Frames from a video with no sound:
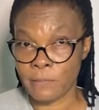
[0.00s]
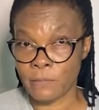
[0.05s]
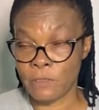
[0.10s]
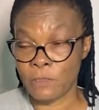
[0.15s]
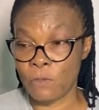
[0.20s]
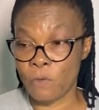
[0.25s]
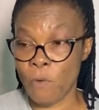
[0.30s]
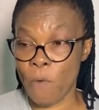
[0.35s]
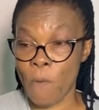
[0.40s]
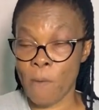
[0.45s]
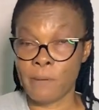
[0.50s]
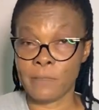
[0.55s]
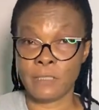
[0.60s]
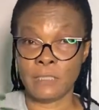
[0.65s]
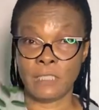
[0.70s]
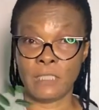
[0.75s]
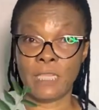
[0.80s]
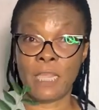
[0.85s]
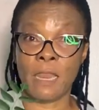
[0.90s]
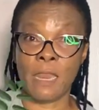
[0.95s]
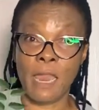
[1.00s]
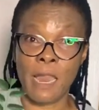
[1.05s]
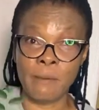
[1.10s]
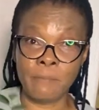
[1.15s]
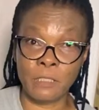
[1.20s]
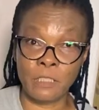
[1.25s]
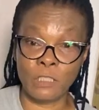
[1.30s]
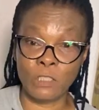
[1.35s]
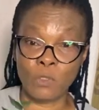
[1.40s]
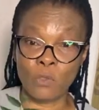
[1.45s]
in an
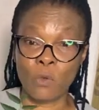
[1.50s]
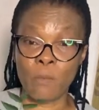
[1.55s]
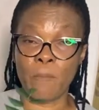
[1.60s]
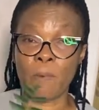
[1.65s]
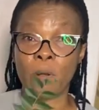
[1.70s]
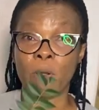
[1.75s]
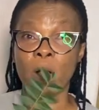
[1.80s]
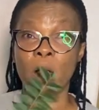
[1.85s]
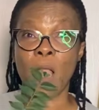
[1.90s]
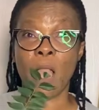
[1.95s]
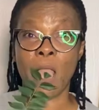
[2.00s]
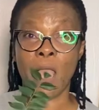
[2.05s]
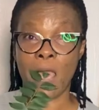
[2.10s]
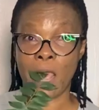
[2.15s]
empty stomach.